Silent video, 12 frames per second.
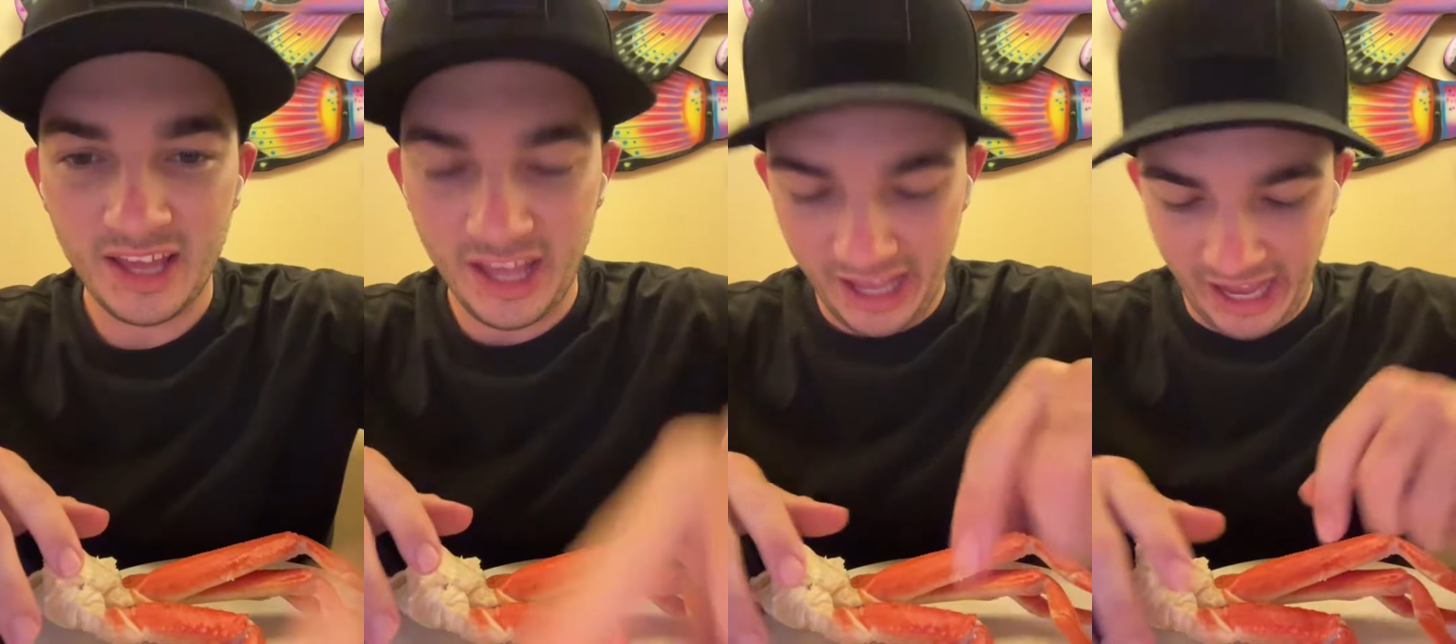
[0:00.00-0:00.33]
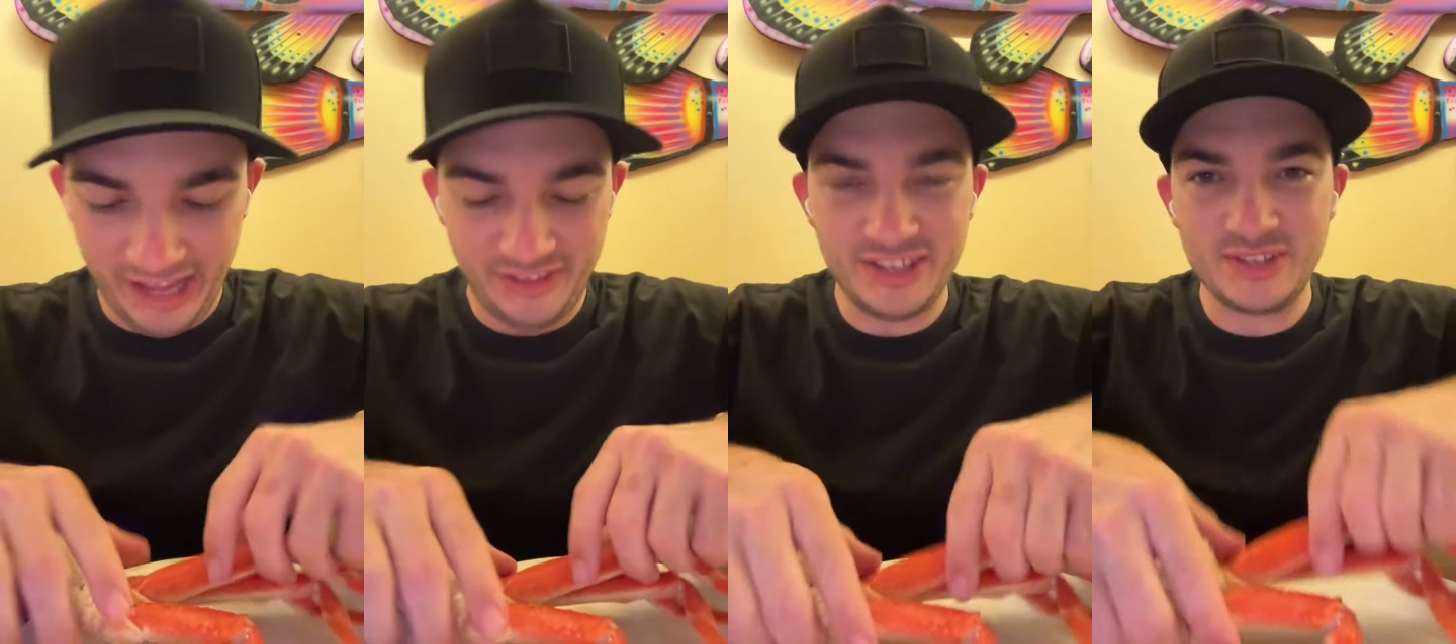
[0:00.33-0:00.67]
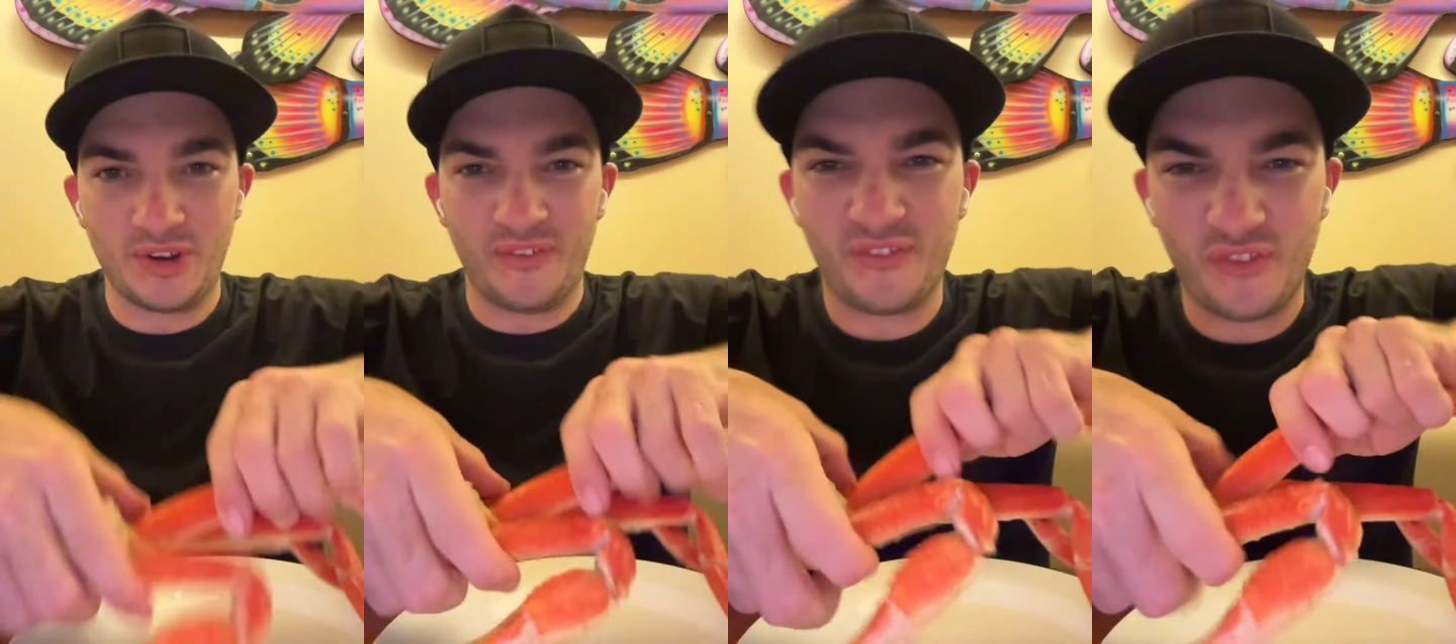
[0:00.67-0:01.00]
And these
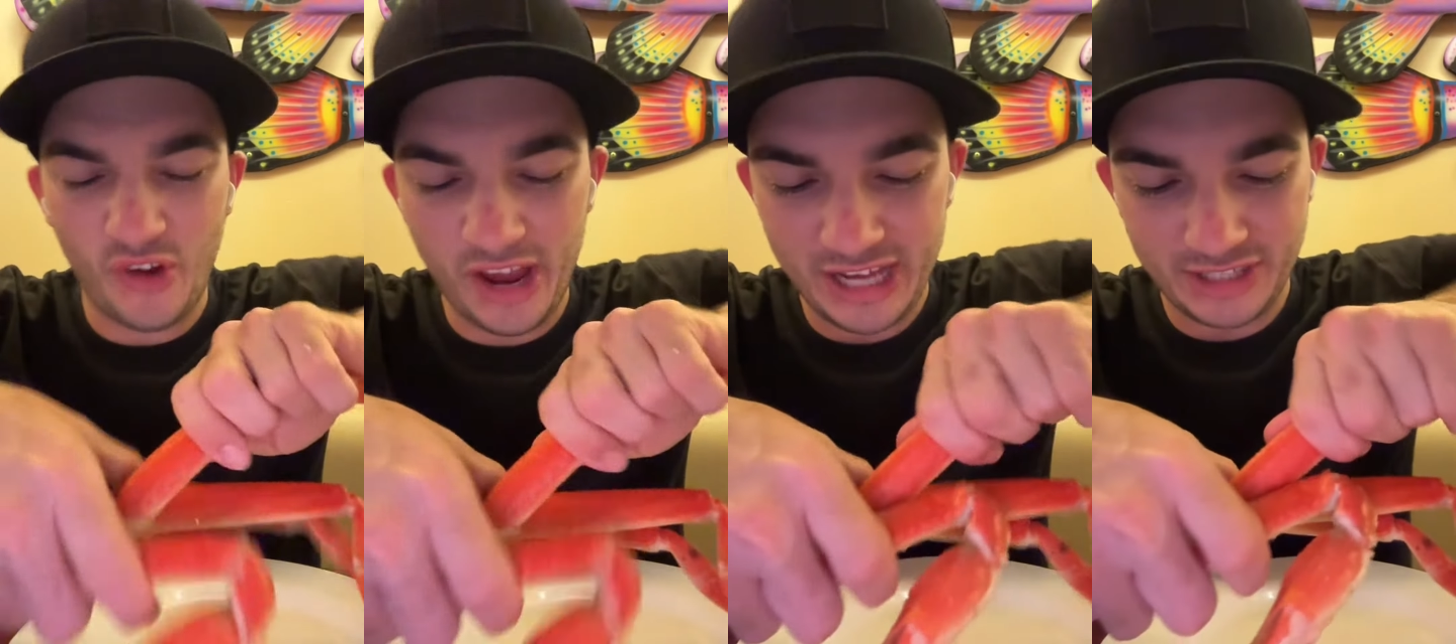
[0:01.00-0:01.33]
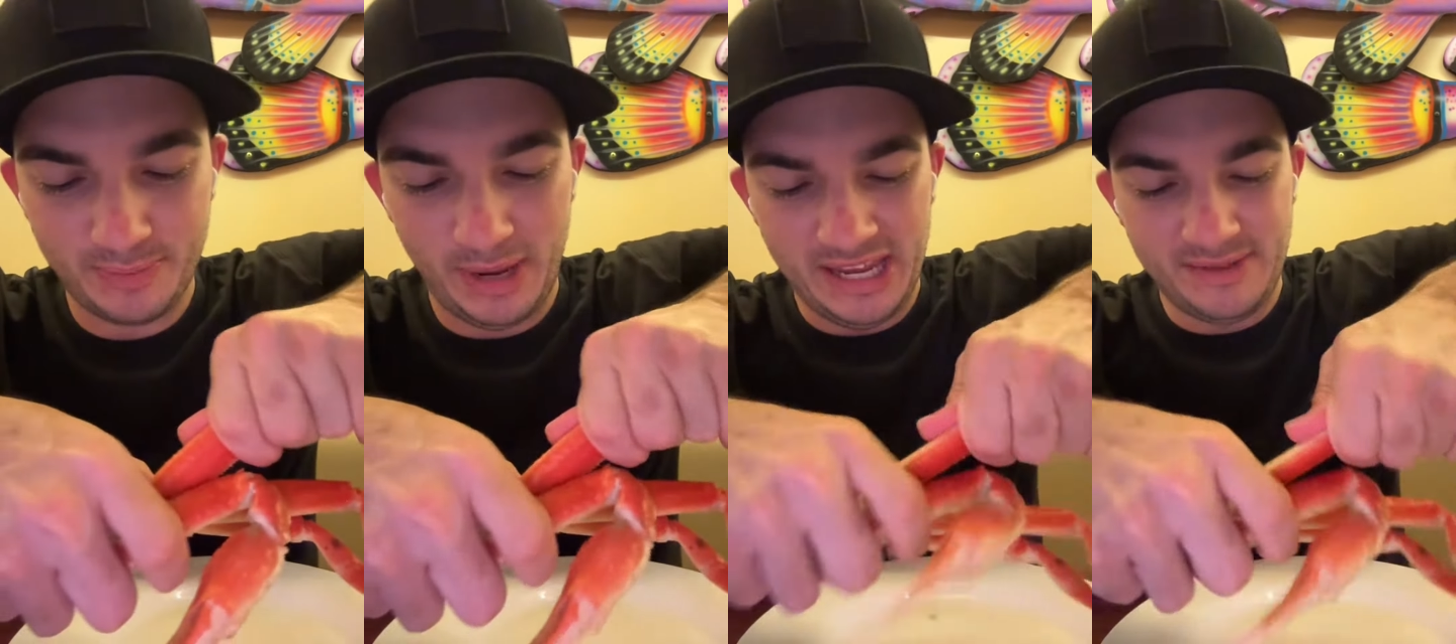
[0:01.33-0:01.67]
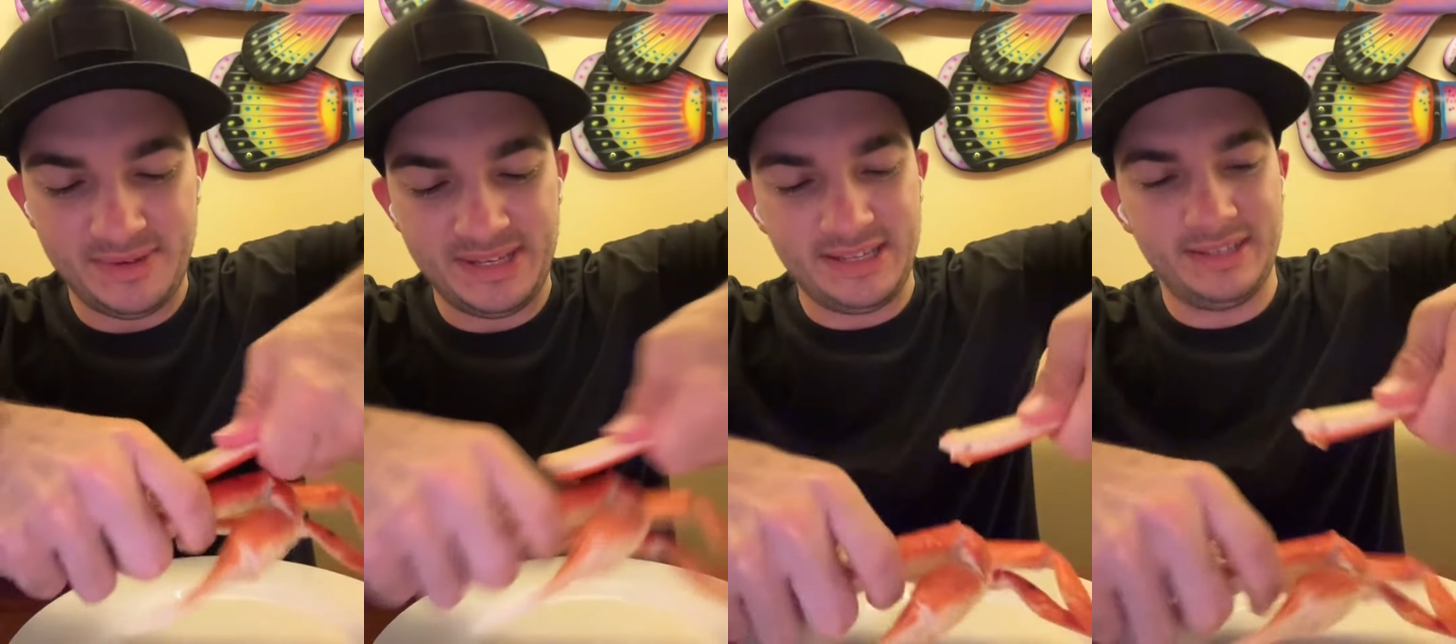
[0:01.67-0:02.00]
are fresh,
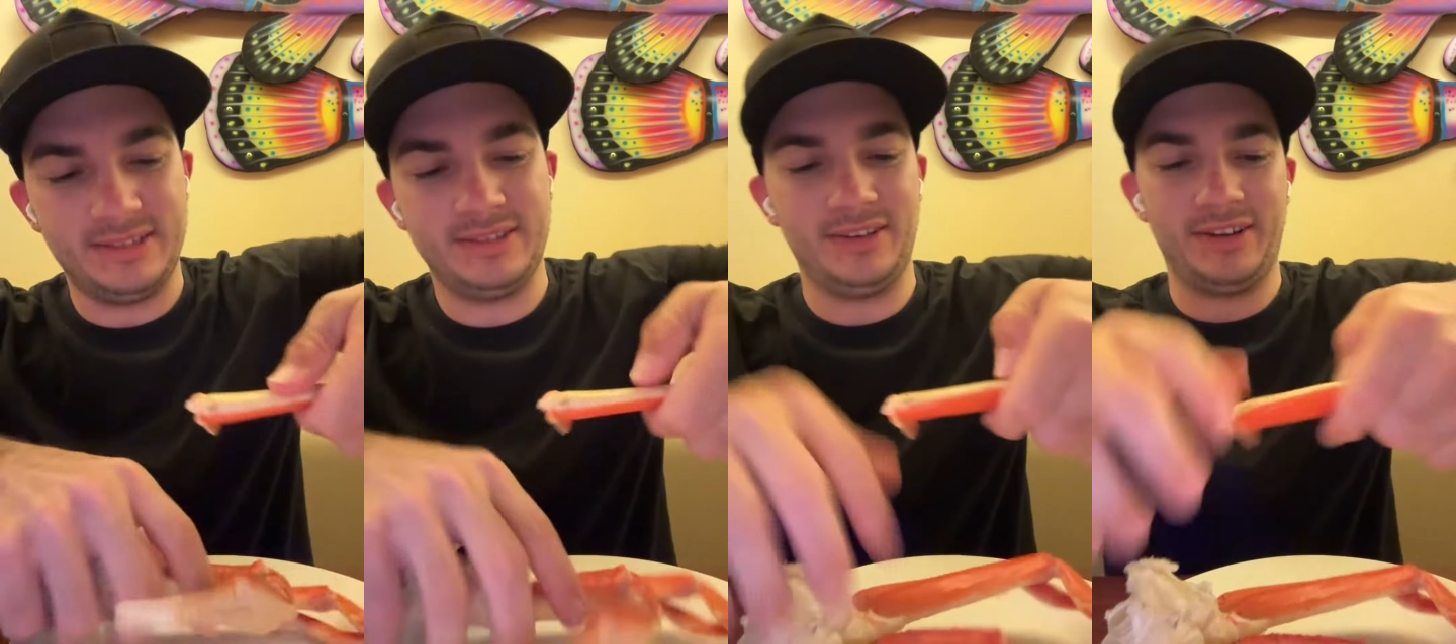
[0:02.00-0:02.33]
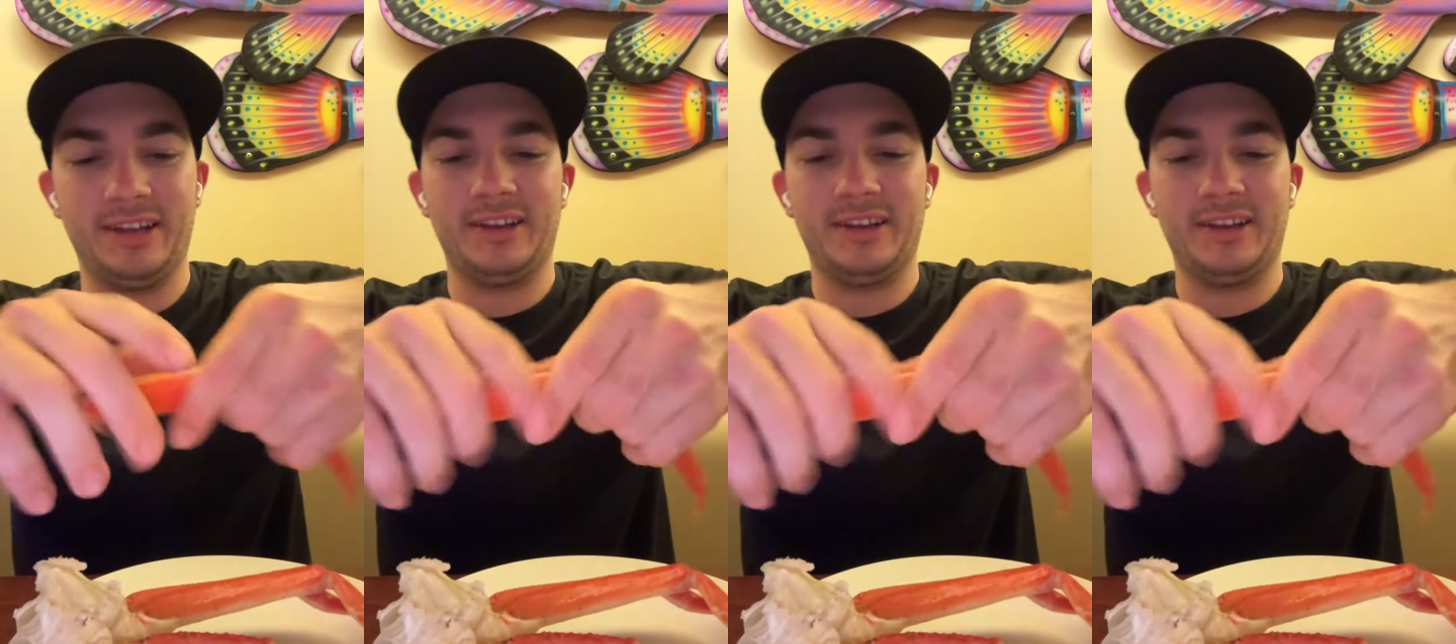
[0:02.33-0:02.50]
baby. Okay,